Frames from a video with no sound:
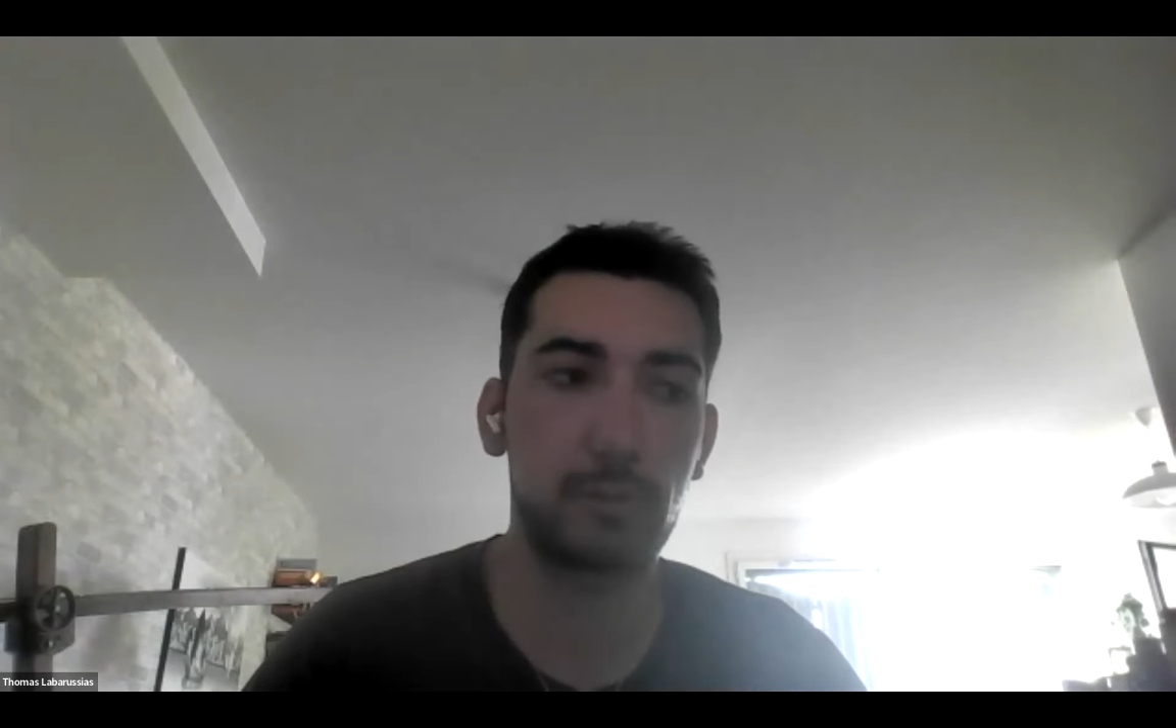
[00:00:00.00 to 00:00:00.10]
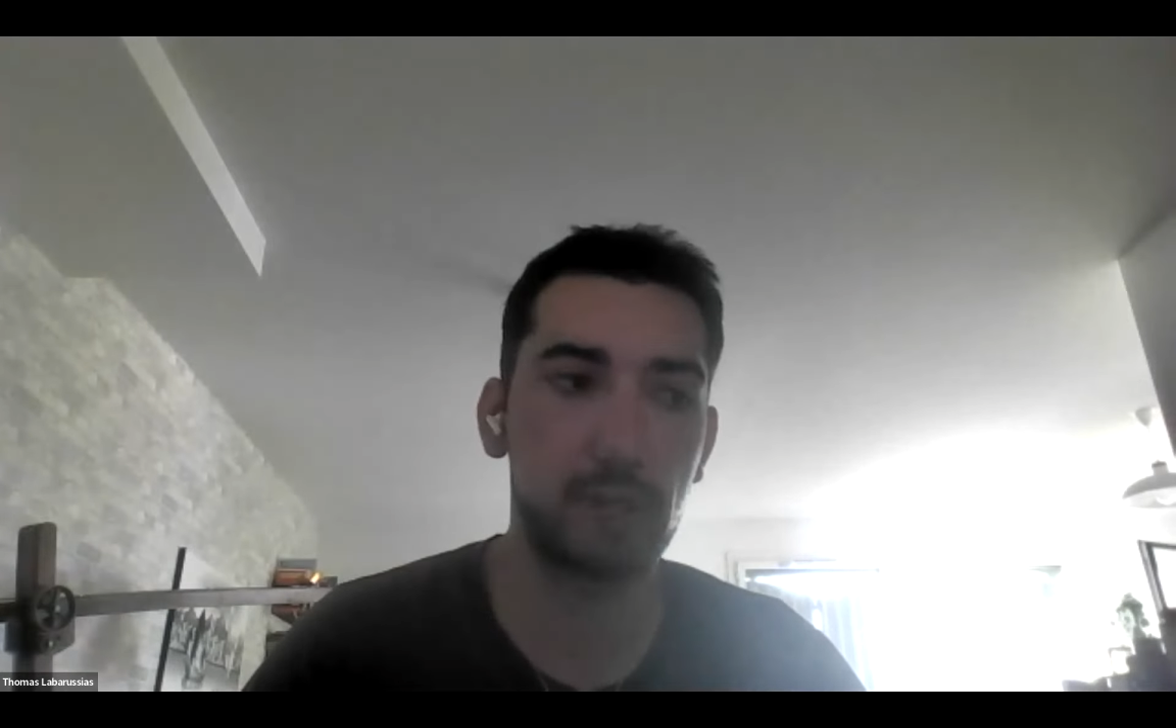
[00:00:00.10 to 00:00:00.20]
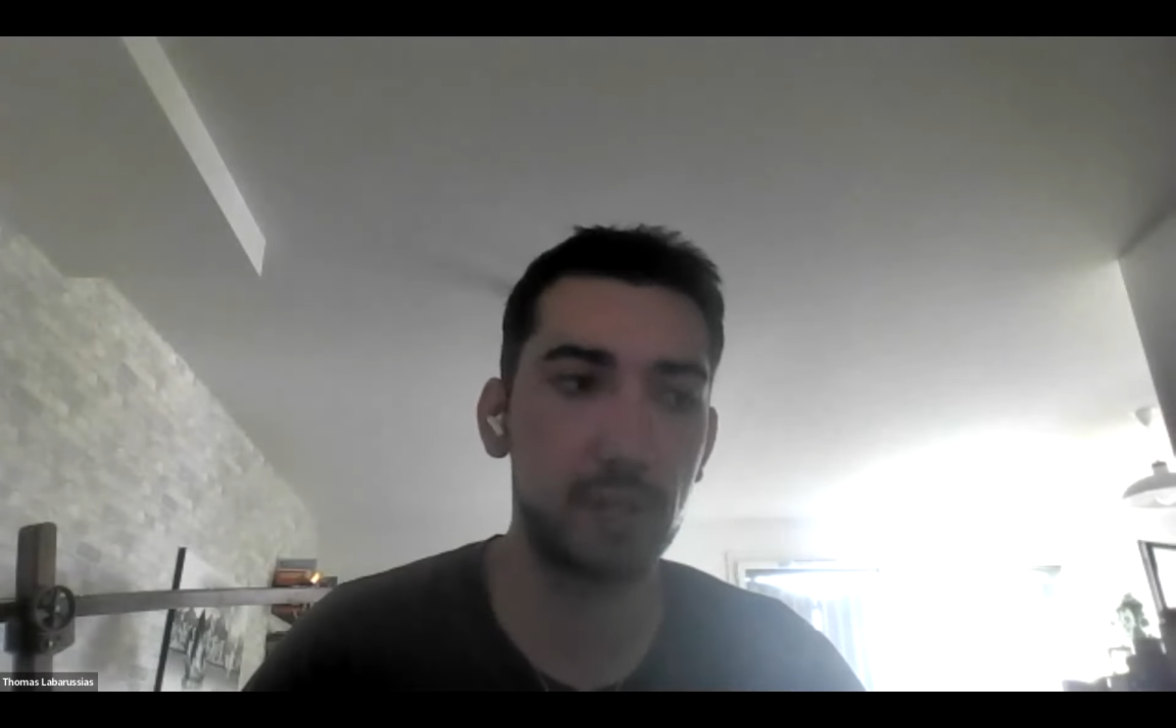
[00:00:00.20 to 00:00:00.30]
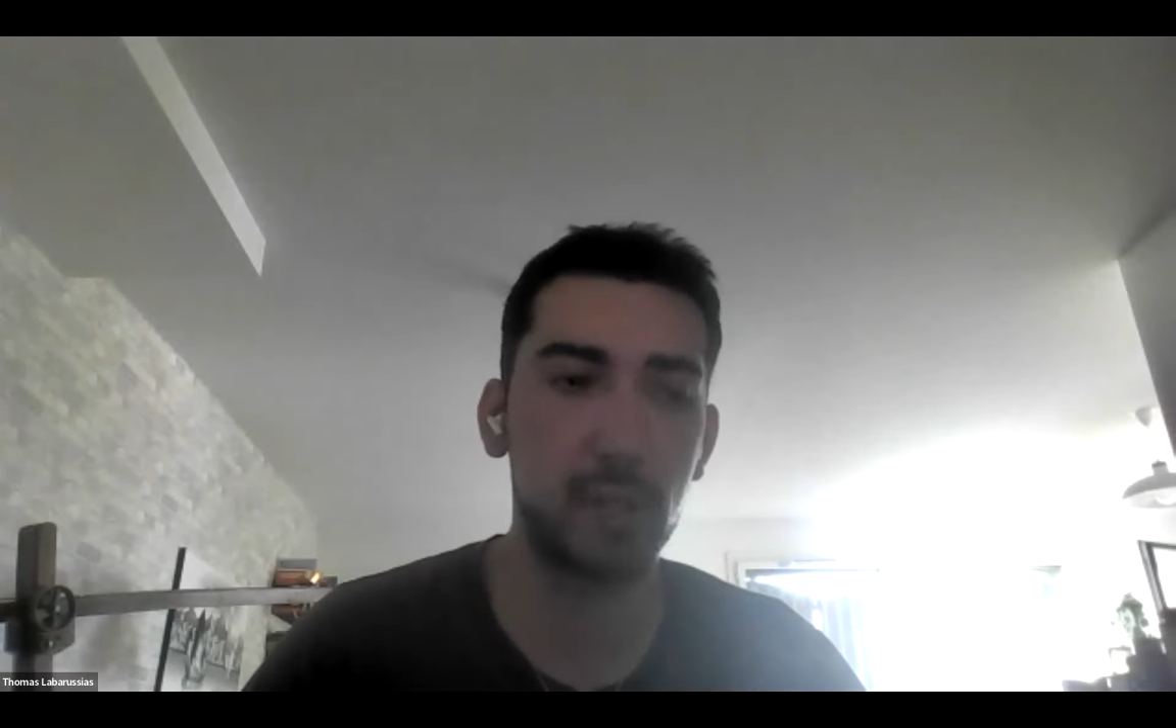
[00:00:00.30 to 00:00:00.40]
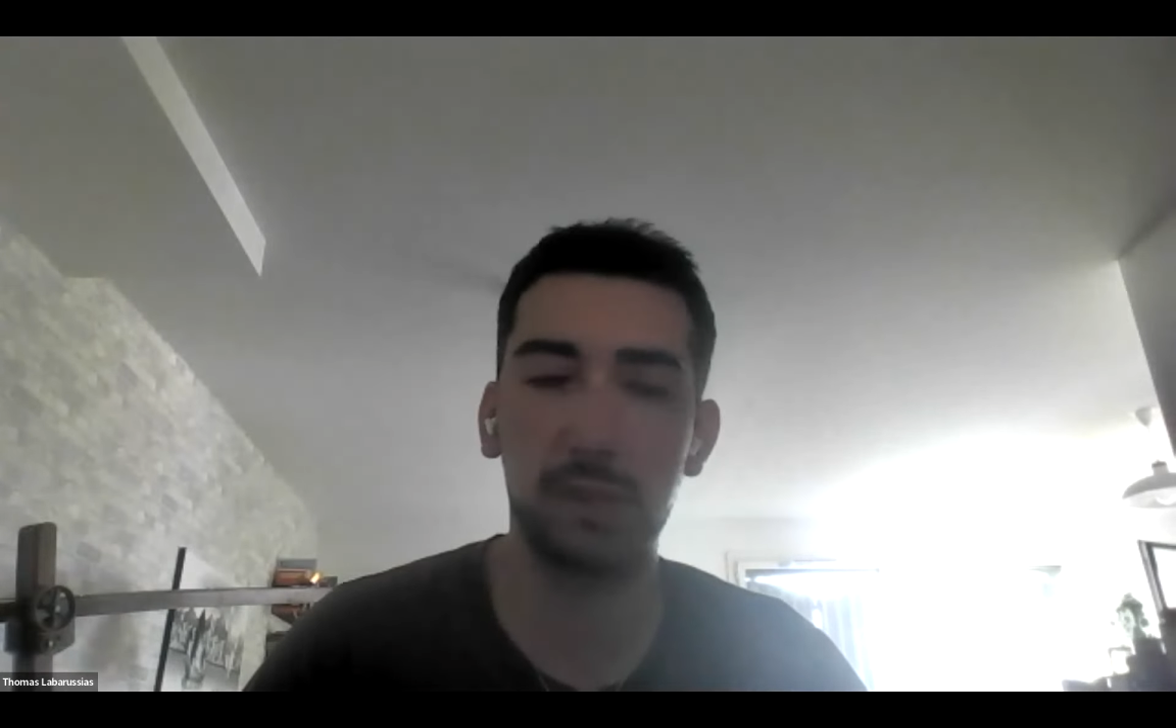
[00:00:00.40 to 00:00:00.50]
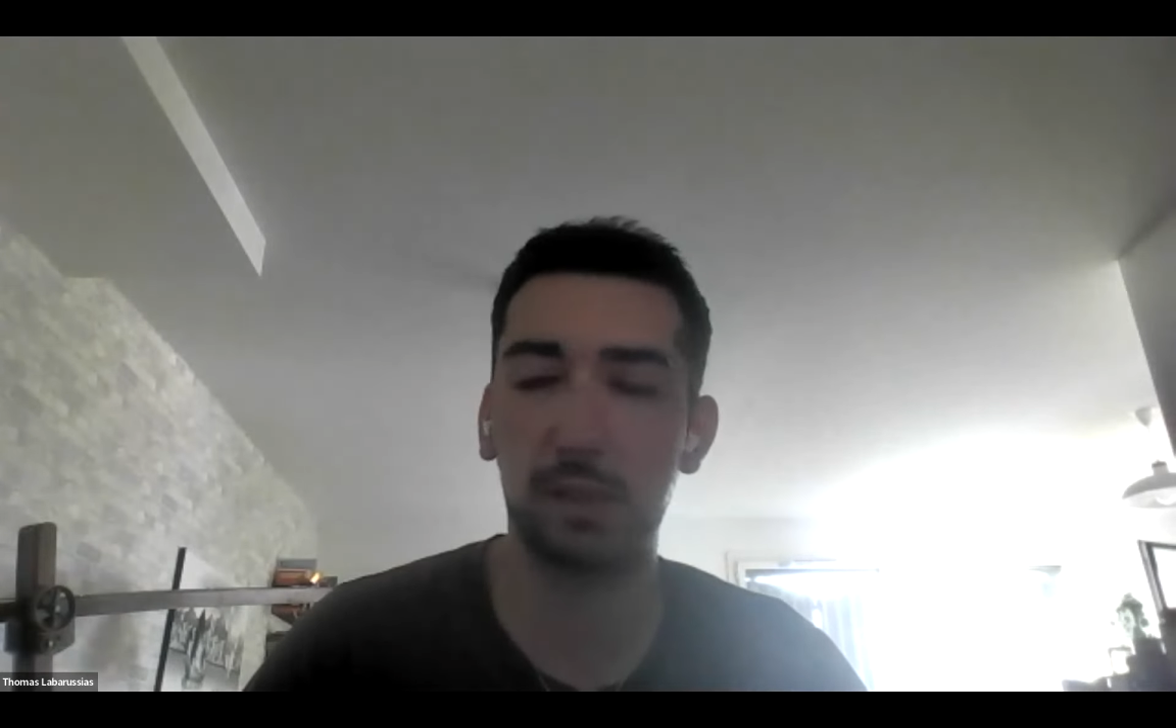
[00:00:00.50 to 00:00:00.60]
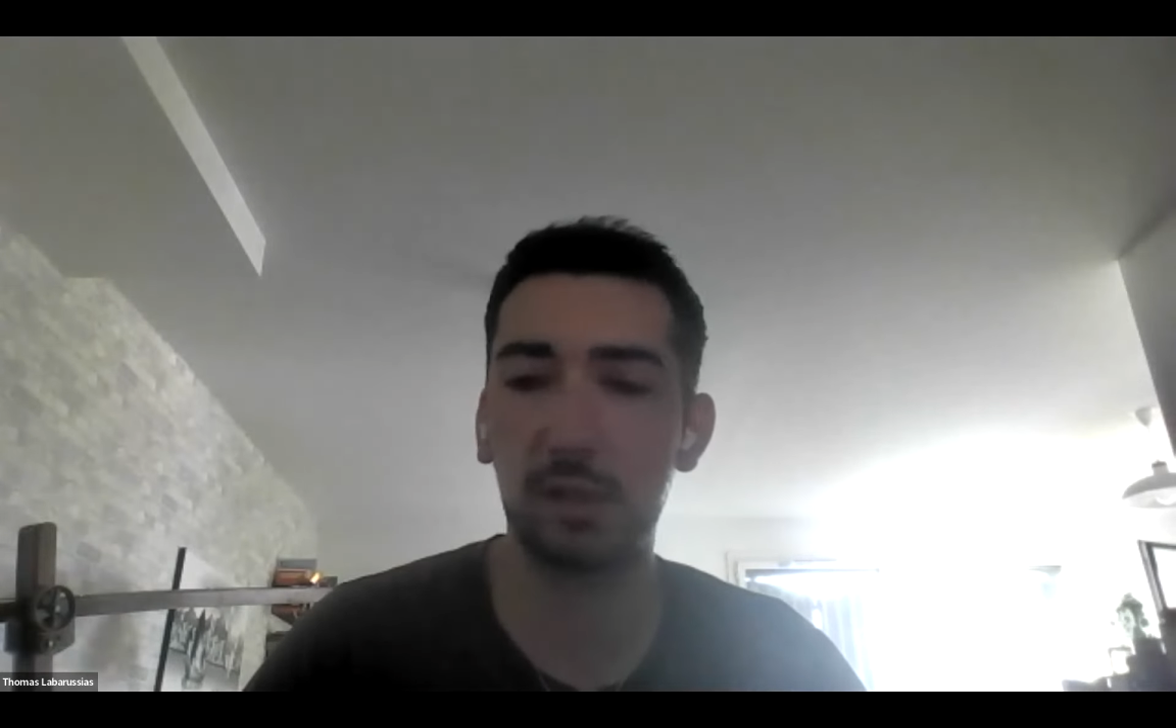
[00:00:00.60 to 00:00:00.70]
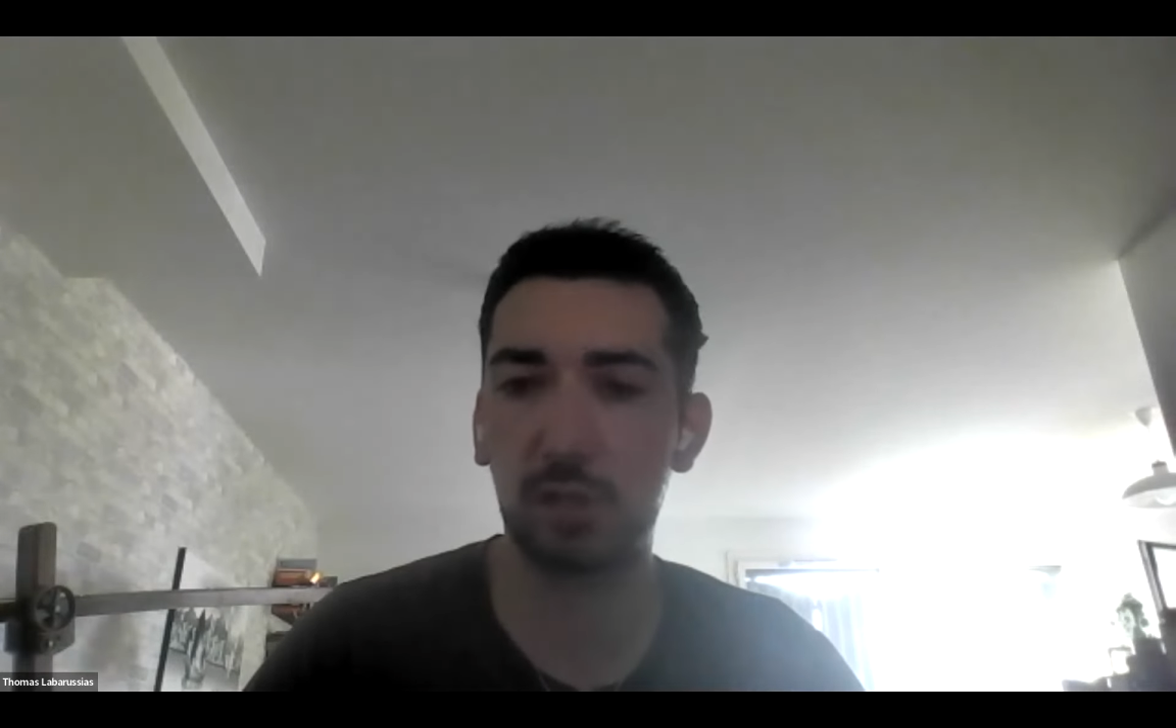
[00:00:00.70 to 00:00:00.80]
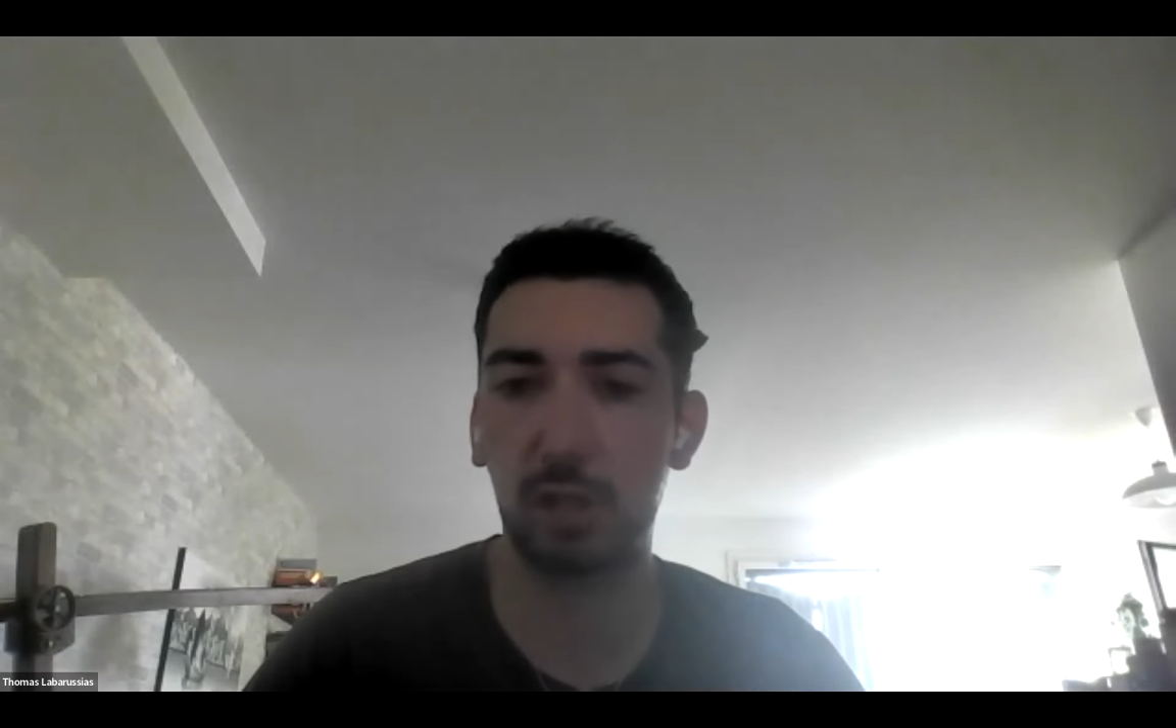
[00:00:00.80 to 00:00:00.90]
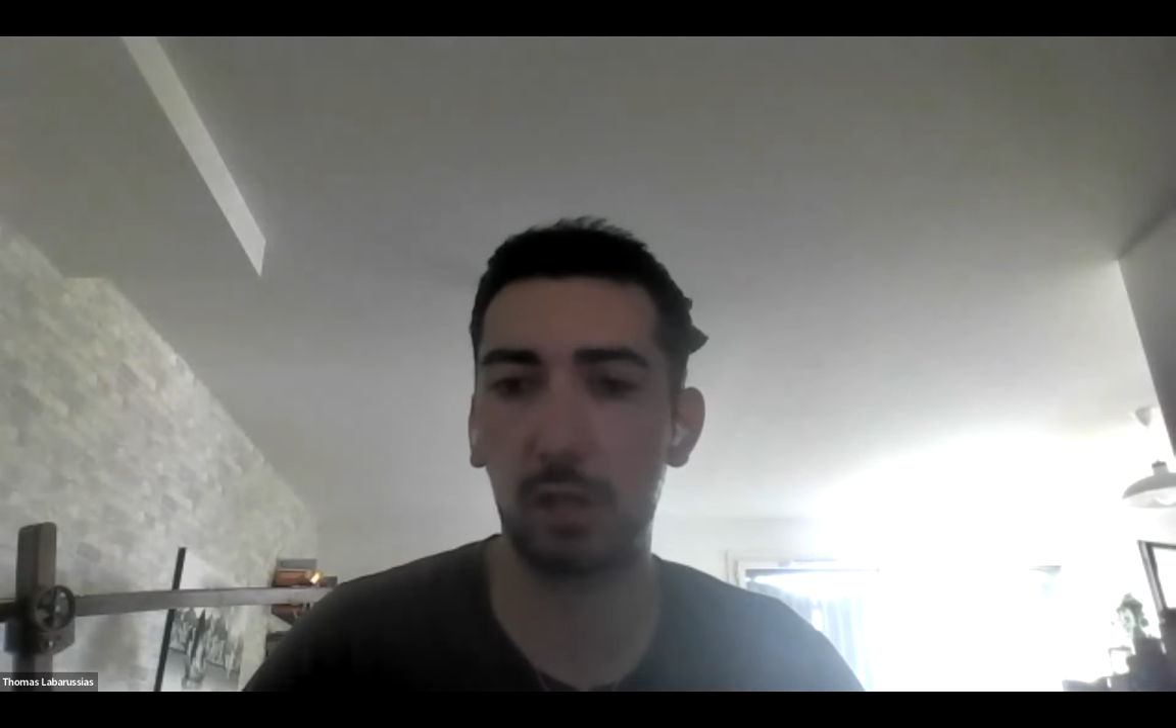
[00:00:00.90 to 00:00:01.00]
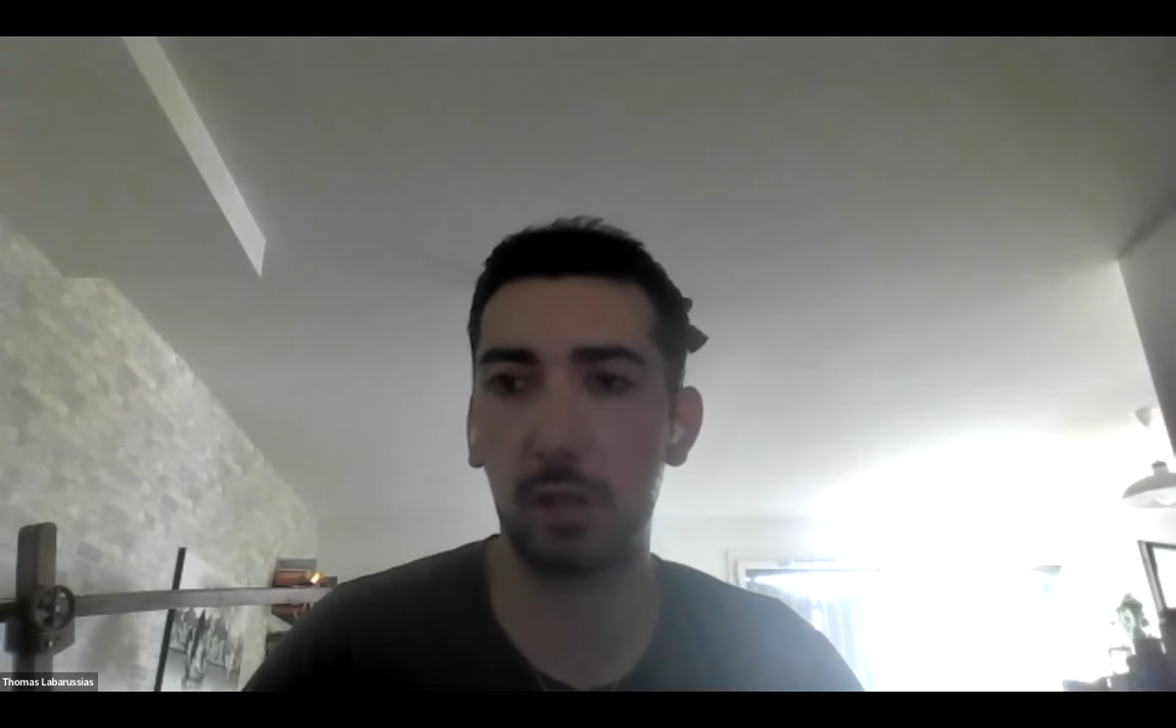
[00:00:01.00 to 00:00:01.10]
fixes and